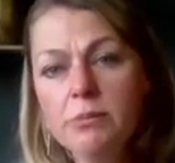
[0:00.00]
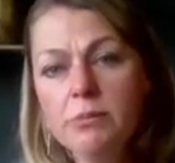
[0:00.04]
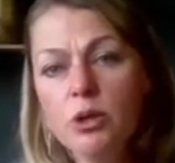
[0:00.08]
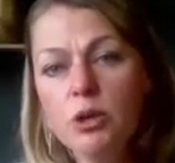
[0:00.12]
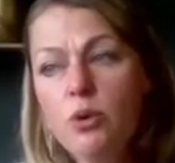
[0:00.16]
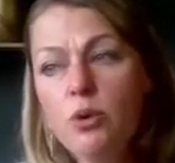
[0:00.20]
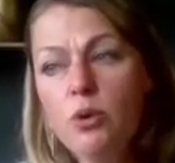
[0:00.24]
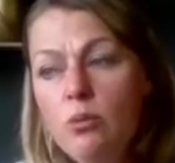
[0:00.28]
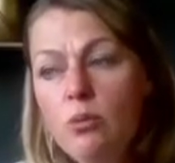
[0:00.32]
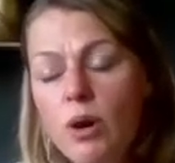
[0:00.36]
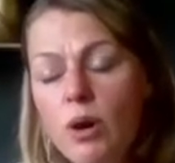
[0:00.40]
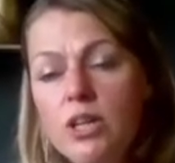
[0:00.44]
but
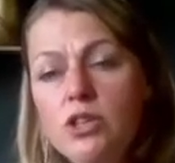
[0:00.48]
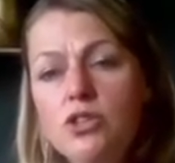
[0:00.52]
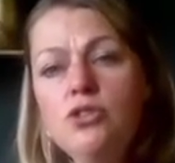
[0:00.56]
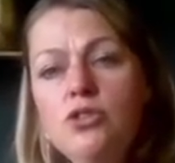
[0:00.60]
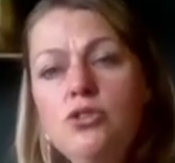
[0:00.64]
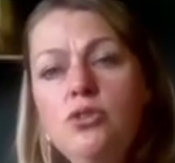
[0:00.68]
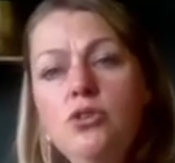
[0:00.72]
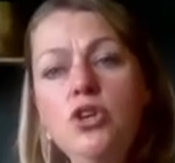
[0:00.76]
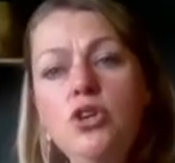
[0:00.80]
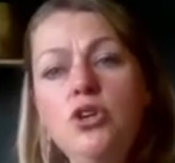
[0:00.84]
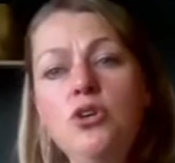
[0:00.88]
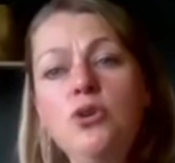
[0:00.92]
we want
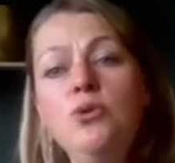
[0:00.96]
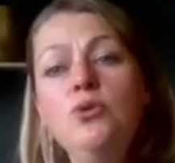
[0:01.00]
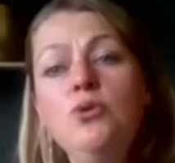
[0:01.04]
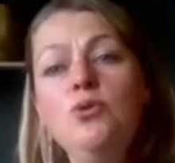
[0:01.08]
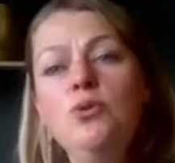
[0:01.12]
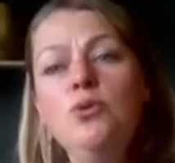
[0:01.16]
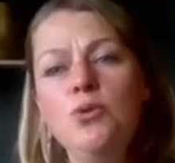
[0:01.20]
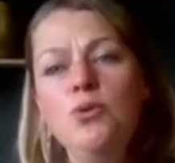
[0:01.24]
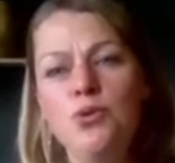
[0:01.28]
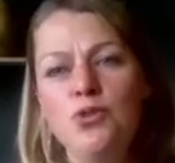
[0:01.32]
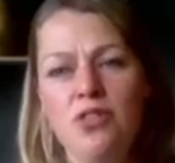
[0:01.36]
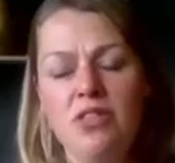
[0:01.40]
to
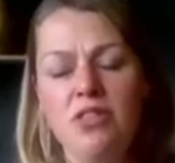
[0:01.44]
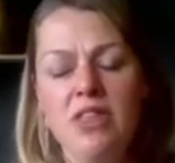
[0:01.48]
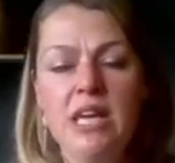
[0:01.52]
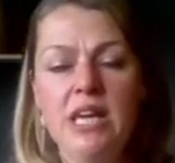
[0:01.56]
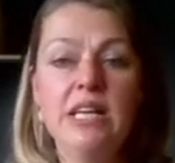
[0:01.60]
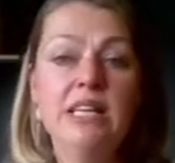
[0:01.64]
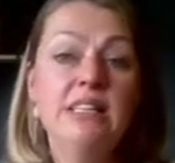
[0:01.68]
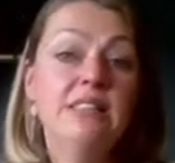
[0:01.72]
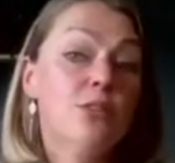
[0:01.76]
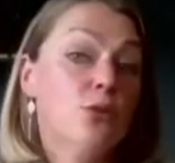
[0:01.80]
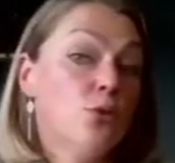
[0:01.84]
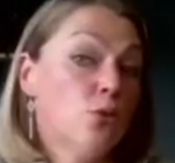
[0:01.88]
use
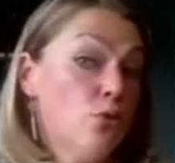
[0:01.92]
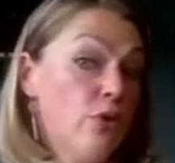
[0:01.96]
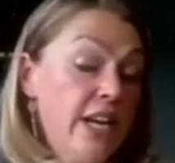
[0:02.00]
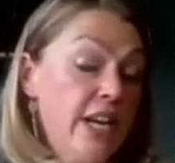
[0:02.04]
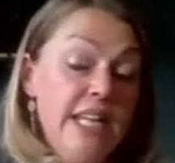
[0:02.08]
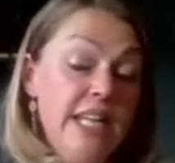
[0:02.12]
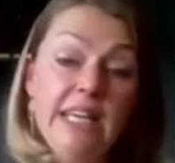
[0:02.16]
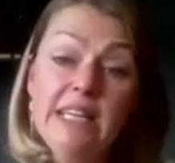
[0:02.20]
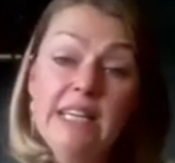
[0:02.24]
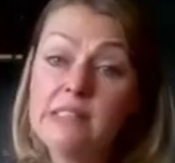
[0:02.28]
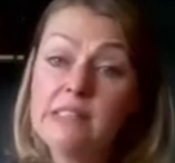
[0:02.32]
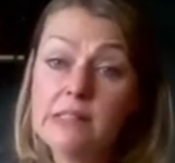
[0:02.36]
things that
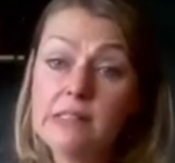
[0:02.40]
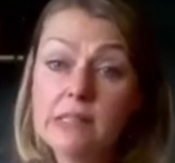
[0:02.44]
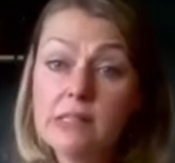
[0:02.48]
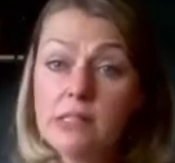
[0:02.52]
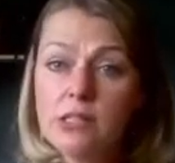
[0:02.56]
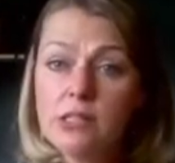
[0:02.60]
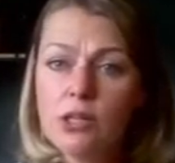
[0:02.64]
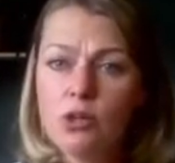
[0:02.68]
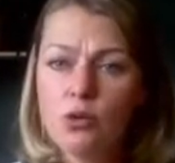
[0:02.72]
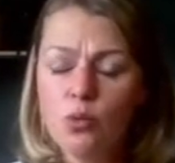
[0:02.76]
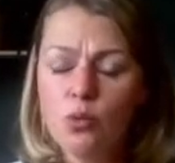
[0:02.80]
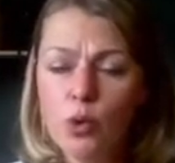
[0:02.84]
already
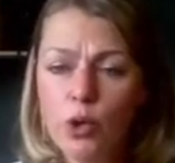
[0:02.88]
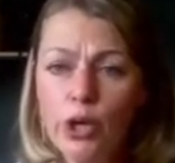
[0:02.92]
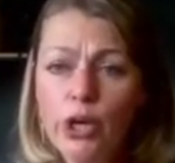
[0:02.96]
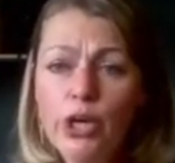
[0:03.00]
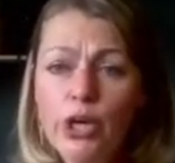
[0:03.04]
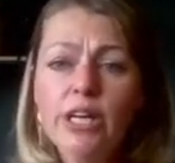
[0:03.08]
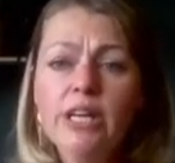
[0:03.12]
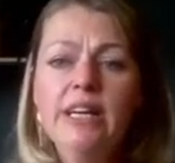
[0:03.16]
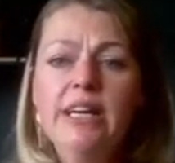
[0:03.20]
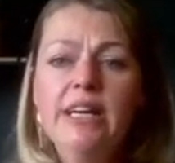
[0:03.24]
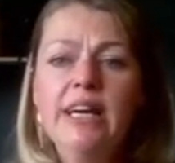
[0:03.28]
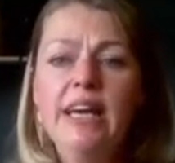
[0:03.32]
exist and
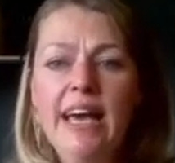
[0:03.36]
work